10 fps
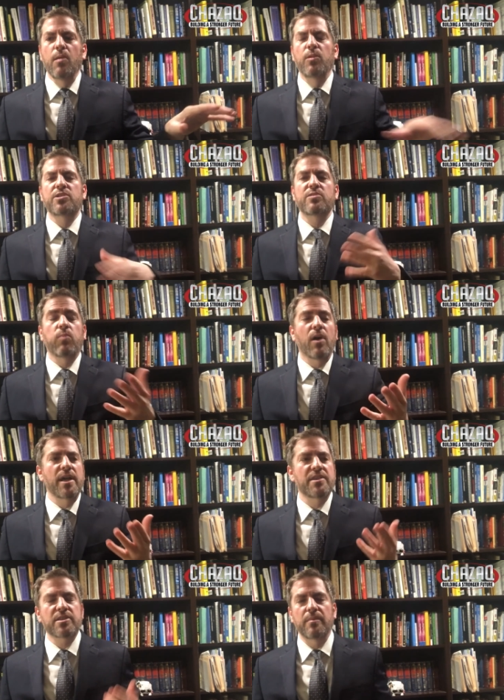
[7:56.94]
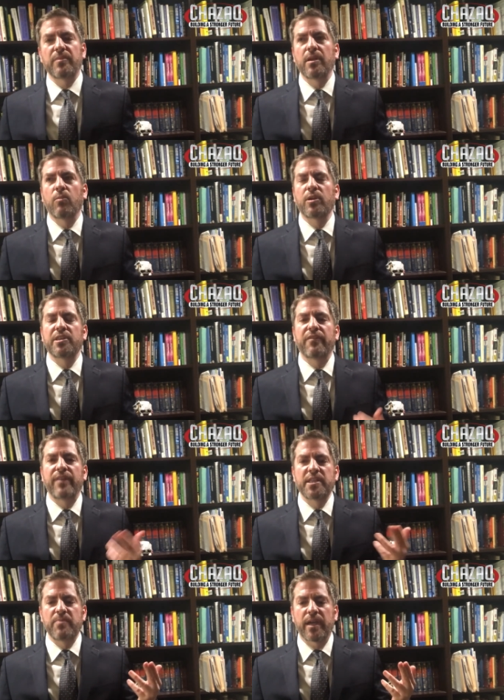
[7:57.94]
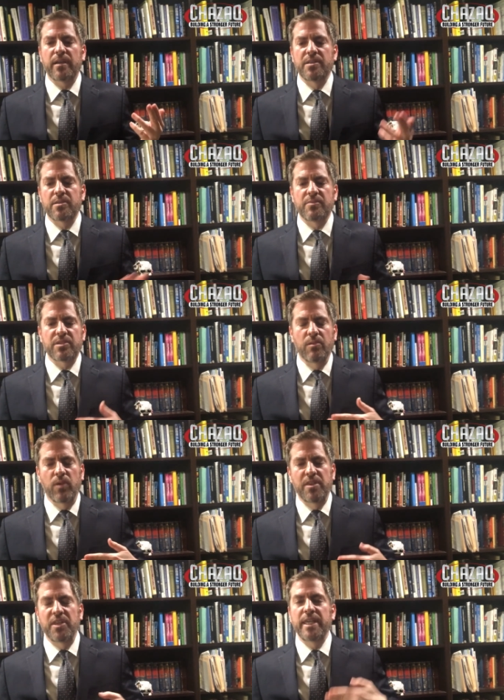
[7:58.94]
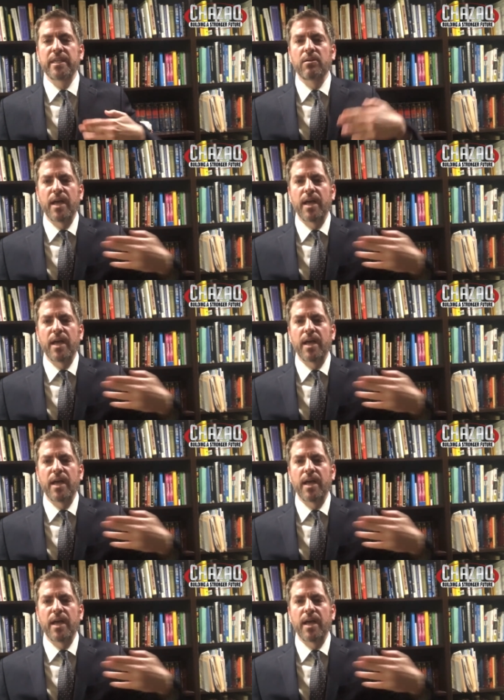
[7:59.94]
which is why there's one of the defense mechanisms, the way the ego